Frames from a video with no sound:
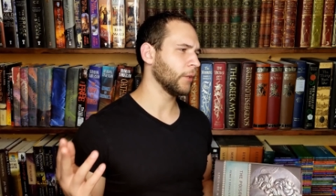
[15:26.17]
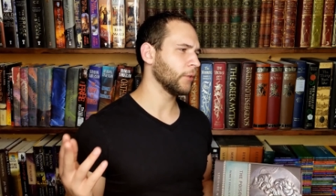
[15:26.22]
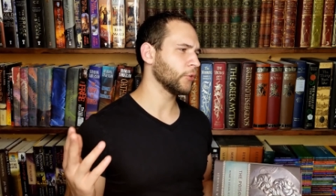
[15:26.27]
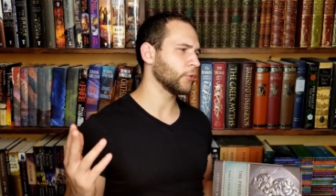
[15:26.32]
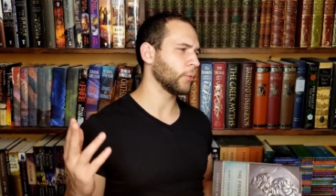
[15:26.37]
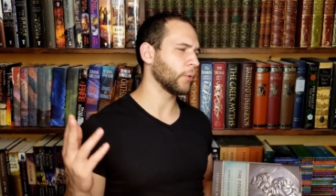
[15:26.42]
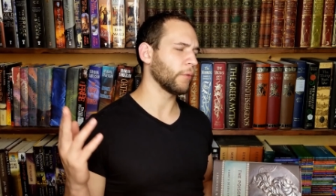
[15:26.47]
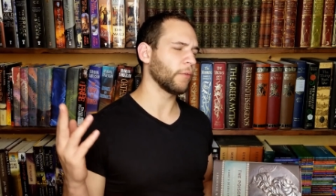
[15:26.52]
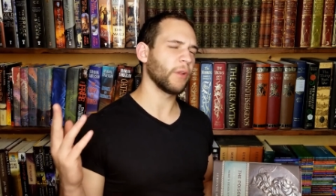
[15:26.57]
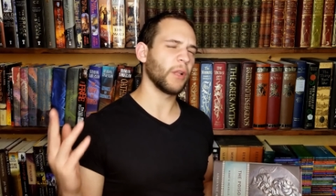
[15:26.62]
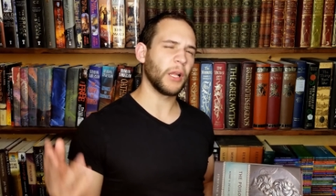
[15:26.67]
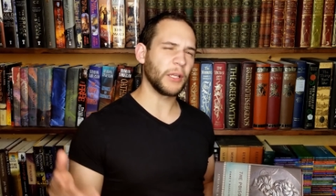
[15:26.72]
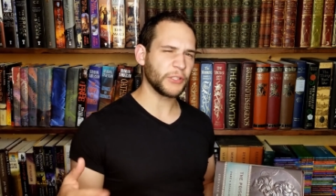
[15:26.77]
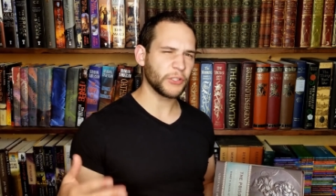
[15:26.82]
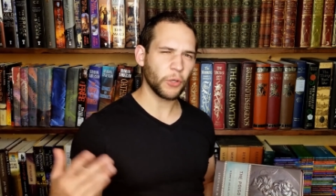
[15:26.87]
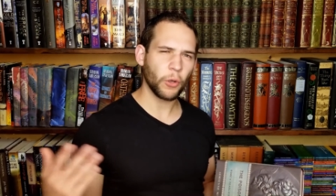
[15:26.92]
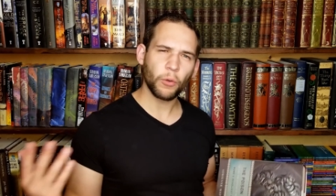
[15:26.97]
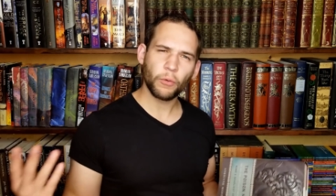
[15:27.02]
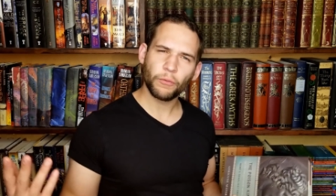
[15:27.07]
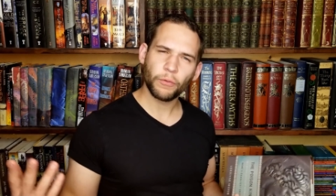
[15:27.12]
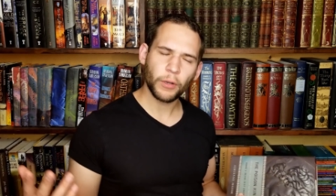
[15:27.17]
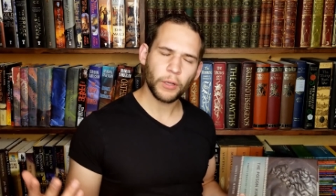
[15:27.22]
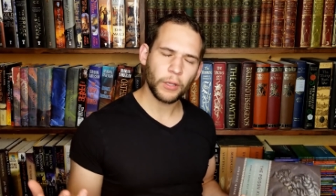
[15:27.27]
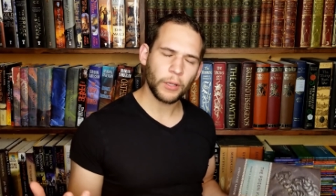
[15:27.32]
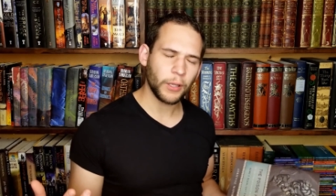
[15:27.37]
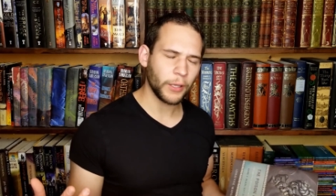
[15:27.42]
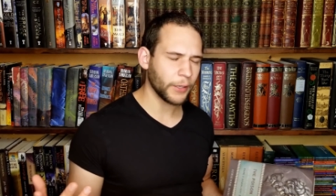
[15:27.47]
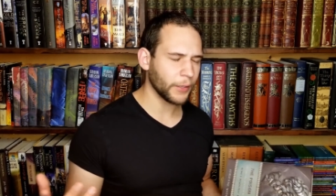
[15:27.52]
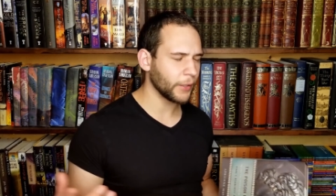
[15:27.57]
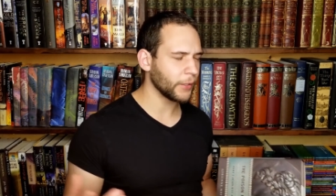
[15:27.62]
sort of glossed over a
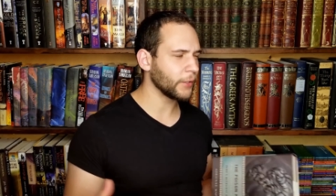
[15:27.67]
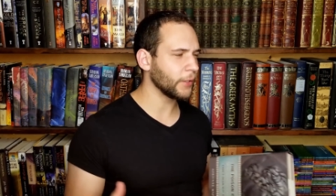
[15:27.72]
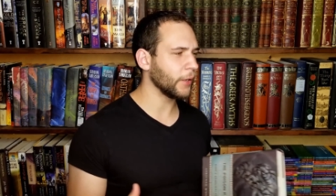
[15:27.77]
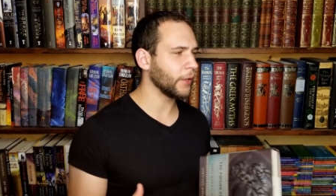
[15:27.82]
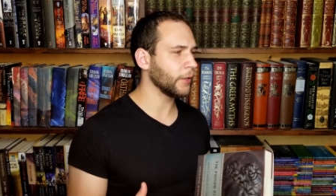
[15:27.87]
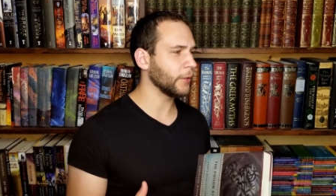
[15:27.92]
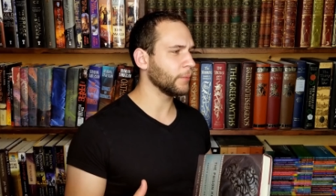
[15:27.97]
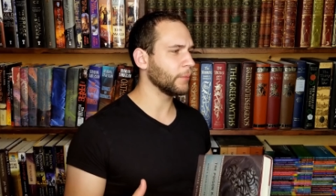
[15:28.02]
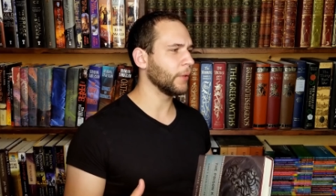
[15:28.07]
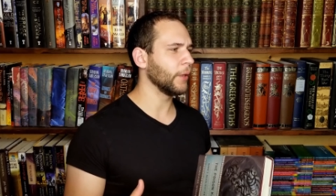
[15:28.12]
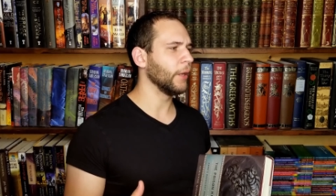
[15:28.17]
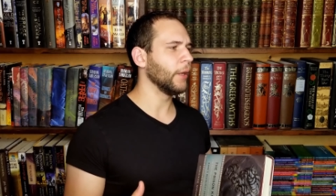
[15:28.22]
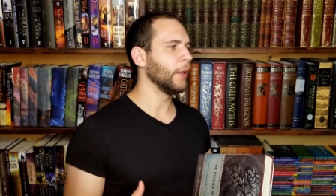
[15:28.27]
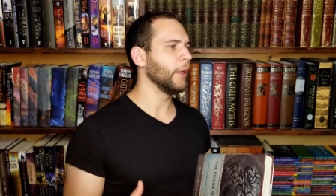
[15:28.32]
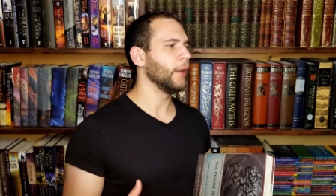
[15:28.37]
lot of the time.